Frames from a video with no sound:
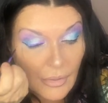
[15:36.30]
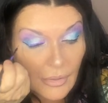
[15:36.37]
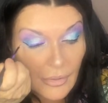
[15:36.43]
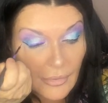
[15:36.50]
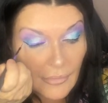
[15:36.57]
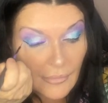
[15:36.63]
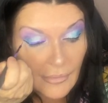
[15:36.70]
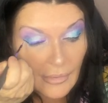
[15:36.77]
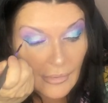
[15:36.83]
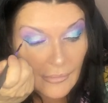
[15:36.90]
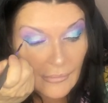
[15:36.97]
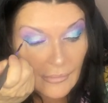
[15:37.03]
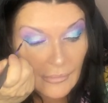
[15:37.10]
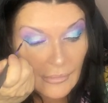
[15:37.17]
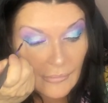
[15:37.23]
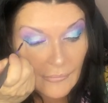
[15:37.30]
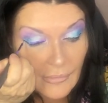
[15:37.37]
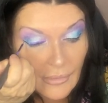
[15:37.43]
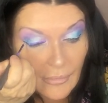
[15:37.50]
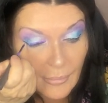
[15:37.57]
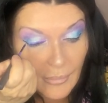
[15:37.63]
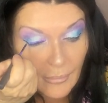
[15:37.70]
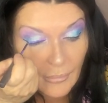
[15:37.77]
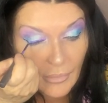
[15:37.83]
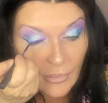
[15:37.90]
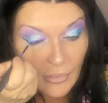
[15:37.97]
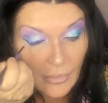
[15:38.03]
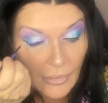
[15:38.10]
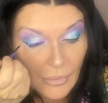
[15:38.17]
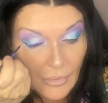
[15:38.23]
can you see it's just giving it a bit more?